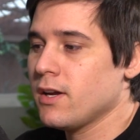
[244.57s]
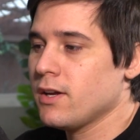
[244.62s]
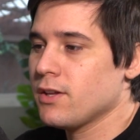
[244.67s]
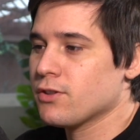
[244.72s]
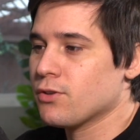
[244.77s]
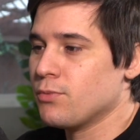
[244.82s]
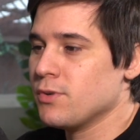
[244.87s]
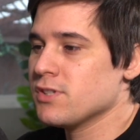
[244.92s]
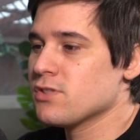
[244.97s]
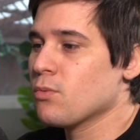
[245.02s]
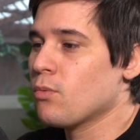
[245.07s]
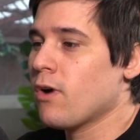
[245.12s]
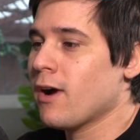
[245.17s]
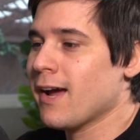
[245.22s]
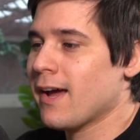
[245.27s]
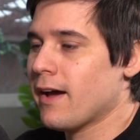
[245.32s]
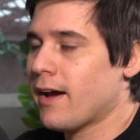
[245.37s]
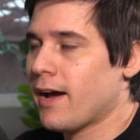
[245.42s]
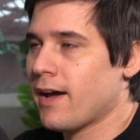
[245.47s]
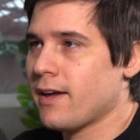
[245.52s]
The reason why
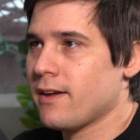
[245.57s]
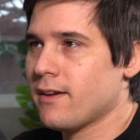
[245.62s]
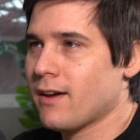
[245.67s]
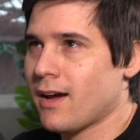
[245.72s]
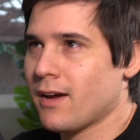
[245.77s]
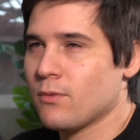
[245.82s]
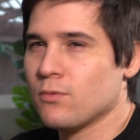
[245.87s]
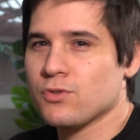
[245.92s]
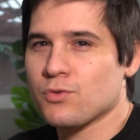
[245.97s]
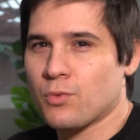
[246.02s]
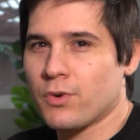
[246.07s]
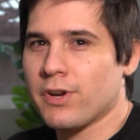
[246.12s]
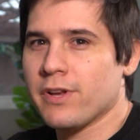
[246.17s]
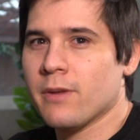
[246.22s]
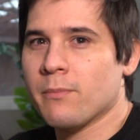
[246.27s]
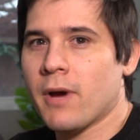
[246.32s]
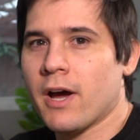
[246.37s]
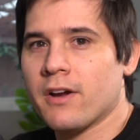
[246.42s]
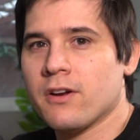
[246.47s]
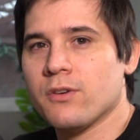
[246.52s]
I, I was worried
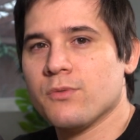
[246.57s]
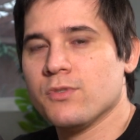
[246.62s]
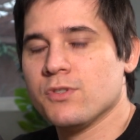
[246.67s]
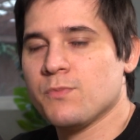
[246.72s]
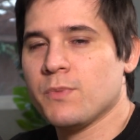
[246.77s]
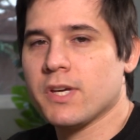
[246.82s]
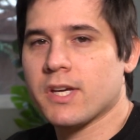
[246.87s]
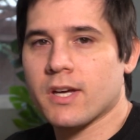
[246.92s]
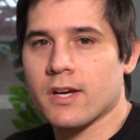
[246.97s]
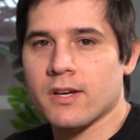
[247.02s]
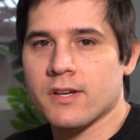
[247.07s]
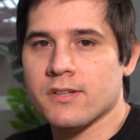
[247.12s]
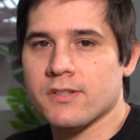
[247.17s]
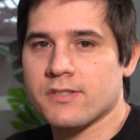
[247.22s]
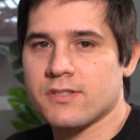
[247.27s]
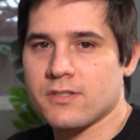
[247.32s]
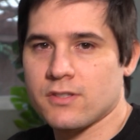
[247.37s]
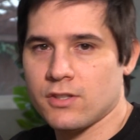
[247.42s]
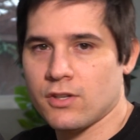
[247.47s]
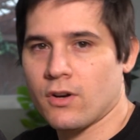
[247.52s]
about it was
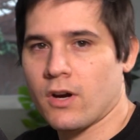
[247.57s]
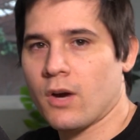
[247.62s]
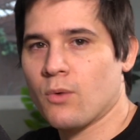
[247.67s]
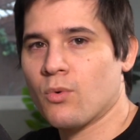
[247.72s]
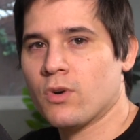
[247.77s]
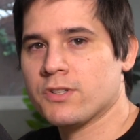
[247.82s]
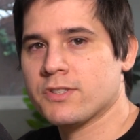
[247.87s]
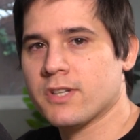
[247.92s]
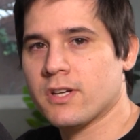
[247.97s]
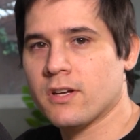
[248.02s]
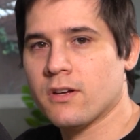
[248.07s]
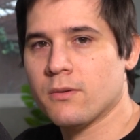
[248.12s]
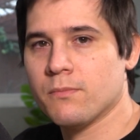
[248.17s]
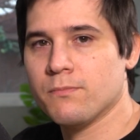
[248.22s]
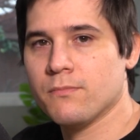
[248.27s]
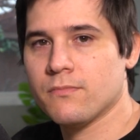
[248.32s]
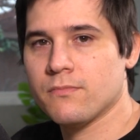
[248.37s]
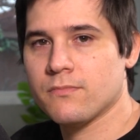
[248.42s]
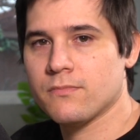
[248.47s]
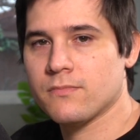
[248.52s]
because, you know, I worked at a,
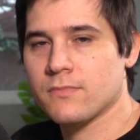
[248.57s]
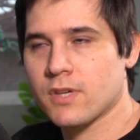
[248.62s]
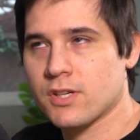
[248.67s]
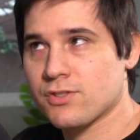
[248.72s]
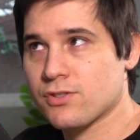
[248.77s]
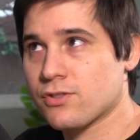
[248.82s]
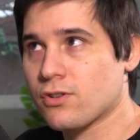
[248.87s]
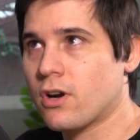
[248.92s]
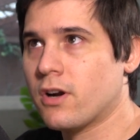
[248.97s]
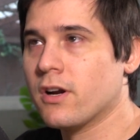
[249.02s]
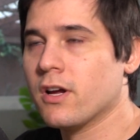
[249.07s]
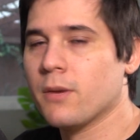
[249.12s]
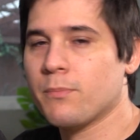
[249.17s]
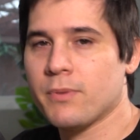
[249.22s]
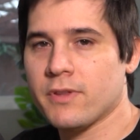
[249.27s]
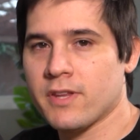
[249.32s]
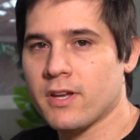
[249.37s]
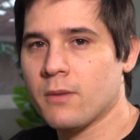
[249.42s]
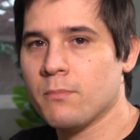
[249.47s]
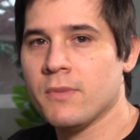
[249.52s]
a startup
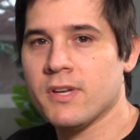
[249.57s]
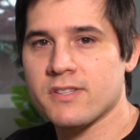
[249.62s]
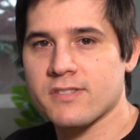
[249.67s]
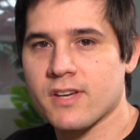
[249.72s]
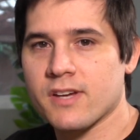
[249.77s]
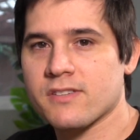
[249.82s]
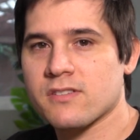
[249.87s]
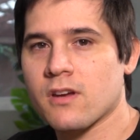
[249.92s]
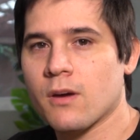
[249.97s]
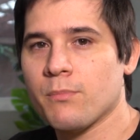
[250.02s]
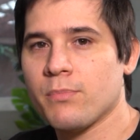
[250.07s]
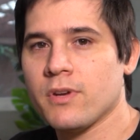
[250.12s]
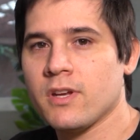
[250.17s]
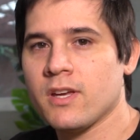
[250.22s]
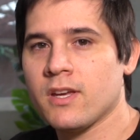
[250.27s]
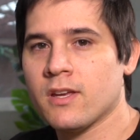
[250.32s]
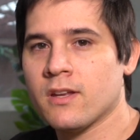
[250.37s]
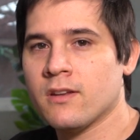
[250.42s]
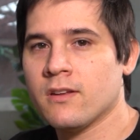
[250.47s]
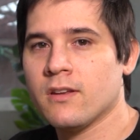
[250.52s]
and then a mid-sized
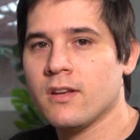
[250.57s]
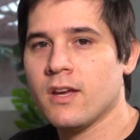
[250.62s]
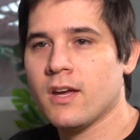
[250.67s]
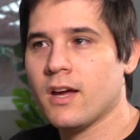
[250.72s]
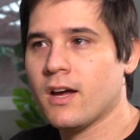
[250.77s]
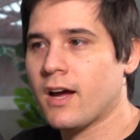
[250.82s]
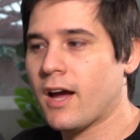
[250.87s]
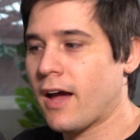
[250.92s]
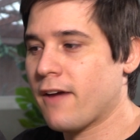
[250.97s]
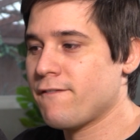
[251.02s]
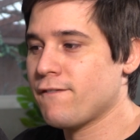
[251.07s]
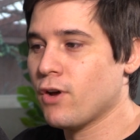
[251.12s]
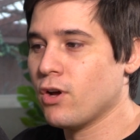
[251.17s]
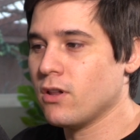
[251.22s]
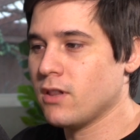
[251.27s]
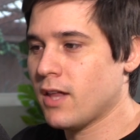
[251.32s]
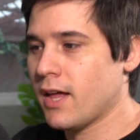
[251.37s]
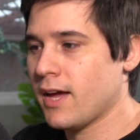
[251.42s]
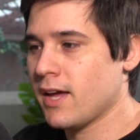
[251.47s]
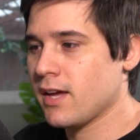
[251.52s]
company, and I felt
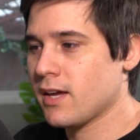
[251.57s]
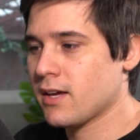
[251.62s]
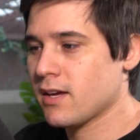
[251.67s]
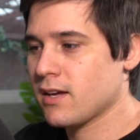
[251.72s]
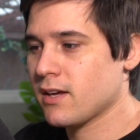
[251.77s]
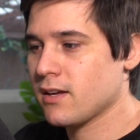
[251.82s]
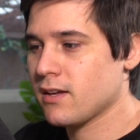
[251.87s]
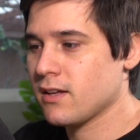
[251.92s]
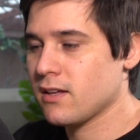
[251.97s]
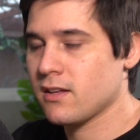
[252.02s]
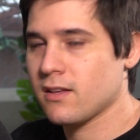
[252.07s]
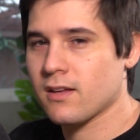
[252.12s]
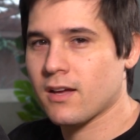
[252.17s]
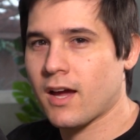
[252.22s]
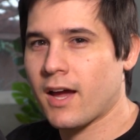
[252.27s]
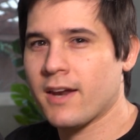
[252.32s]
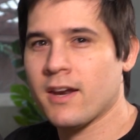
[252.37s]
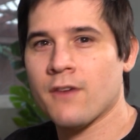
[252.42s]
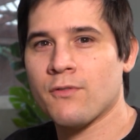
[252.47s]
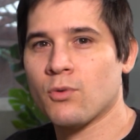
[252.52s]
like
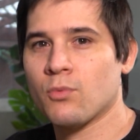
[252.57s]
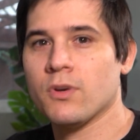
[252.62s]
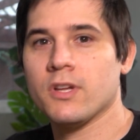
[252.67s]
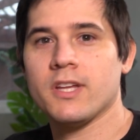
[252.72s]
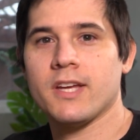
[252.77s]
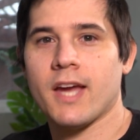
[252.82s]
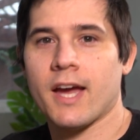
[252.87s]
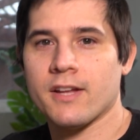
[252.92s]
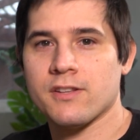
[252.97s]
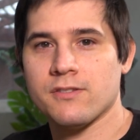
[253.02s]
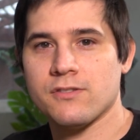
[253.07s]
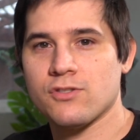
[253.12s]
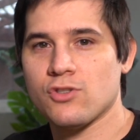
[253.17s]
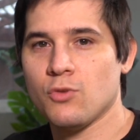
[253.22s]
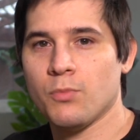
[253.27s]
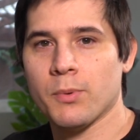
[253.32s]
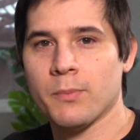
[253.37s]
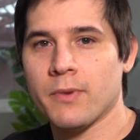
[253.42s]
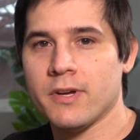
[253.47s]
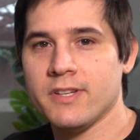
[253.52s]
I never really had
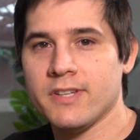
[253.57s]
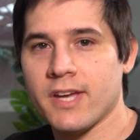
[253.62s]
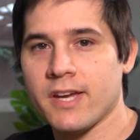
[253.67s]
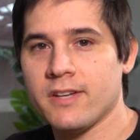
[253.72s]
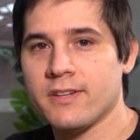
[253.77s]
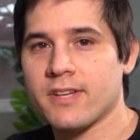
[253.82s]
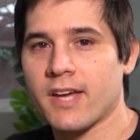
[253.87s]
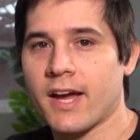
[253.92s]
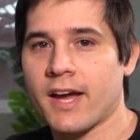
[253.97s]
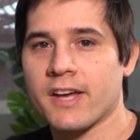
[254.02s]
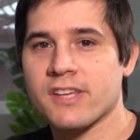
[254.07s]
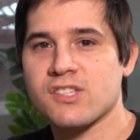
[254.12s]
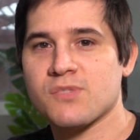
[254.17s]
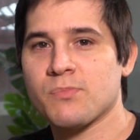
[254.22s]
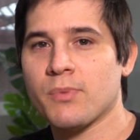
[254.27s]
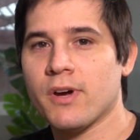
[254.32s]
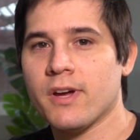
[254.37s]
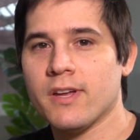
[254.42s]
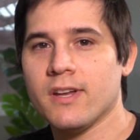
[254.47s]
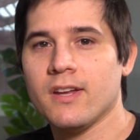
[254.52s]
super mundane tasks,
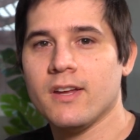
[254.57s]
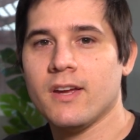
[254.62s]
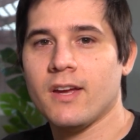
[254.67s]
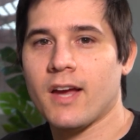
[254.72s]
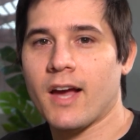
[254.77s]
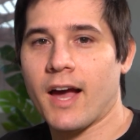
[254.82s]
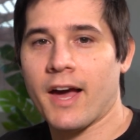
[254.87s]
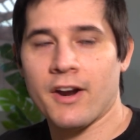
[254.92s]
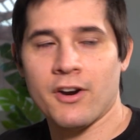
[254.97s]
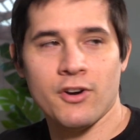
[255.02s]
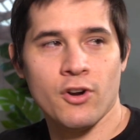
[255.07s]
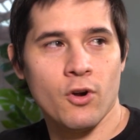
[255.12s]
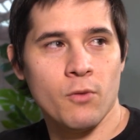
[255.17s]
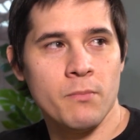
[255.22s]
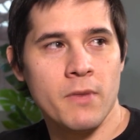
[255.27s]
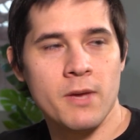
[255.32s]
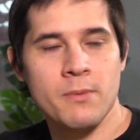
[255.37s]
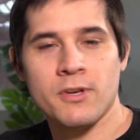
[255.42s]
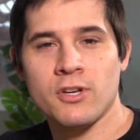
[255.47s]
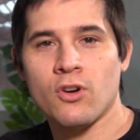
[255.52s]
but I don't know,
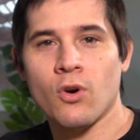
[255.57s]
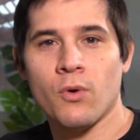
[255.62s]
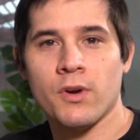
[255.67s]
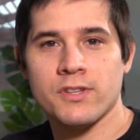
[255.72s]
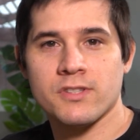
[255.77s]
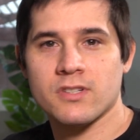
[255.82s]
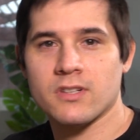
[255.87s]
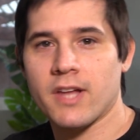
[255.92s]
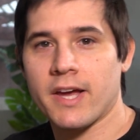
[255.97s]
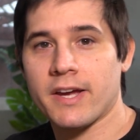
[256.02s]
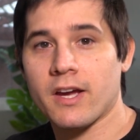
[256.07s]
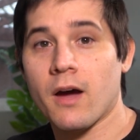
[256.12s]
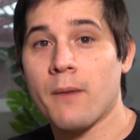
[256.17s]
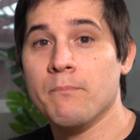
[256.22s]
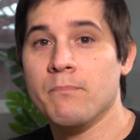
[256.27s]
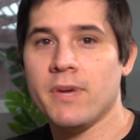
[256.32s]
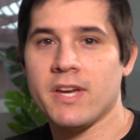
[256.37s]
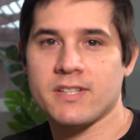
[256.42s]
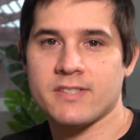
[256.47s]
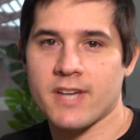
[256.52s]
maybe going to like a
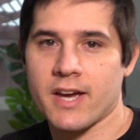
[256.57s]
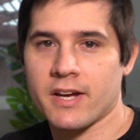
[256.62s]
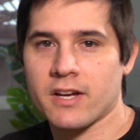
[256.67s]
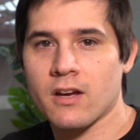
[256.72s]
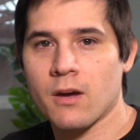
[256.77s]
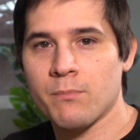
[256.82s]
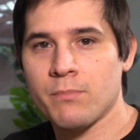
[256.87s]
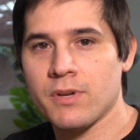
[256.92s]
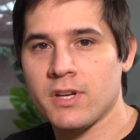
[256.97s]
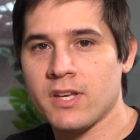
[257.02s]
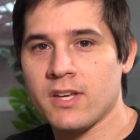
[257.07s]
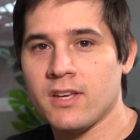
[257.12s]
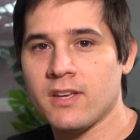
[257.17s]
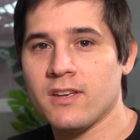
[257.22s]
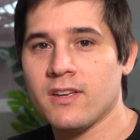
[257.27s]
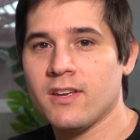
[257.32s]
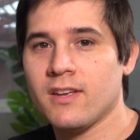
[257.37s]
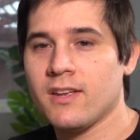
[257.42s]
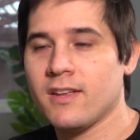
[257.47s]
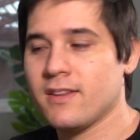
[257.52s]
big tech company
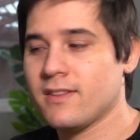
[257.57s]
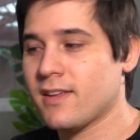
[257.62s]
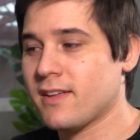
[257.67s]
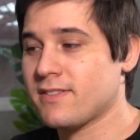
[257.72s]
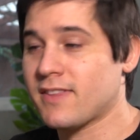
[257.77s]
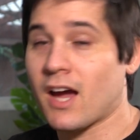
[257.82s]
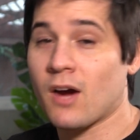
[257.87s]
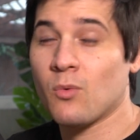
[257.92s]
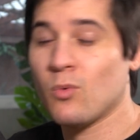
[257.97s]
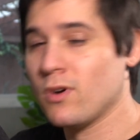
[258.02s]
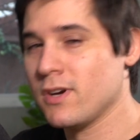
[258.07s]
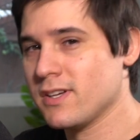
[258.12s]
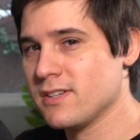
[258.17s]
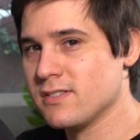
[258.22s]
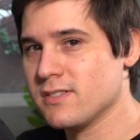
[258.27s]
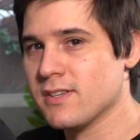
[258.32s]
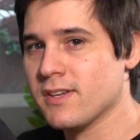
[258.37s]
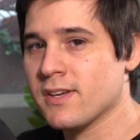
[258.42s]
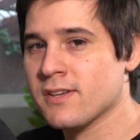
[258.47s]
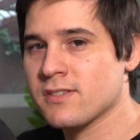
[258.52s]
that that would
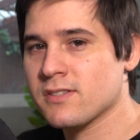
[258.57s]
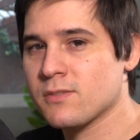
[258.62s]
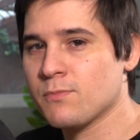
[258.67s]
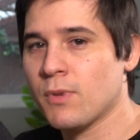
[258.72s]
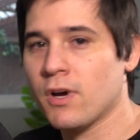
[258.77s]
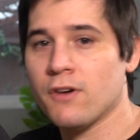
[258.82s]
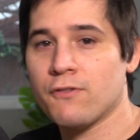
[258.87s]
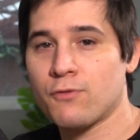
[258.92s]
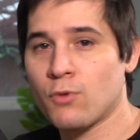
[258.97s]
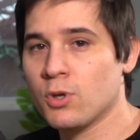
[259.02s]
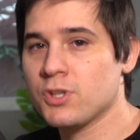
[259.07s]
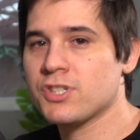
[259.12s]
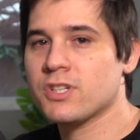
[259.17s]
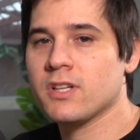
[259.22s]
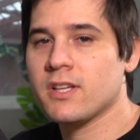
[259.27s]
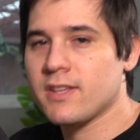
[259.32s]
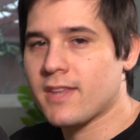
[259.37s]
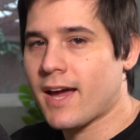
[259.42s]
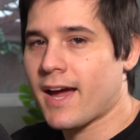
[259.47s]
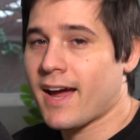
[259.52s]
exist. But
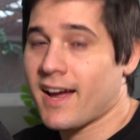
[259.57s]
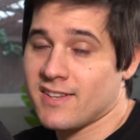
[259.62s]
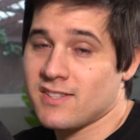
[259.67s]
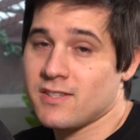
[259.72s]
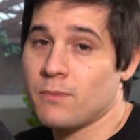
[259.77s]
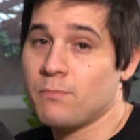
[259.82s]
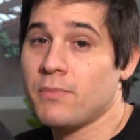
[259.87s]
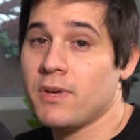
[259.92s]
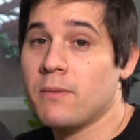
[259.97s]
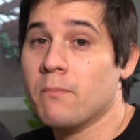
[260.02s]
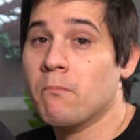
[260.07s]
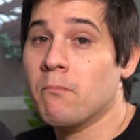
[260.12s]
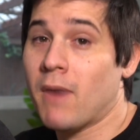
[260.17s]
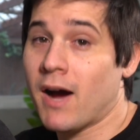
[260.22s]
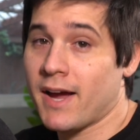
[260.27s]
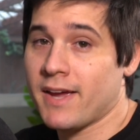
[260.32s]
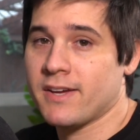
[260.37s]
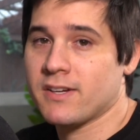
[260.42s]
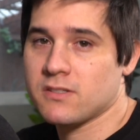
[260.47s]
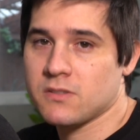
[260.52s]
fortunately, that hasn't been
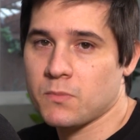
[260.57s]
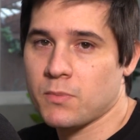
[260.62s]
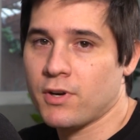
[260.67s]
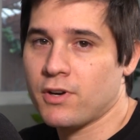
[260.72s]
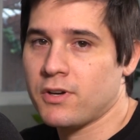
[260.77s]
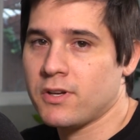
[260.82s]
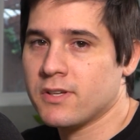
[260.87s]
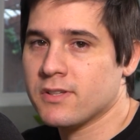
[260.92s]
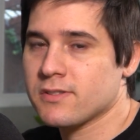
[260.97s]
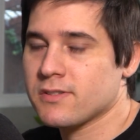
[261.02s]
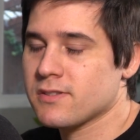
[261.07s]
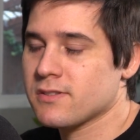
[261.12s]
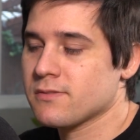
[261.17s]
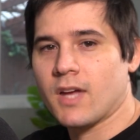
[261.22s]
my experience.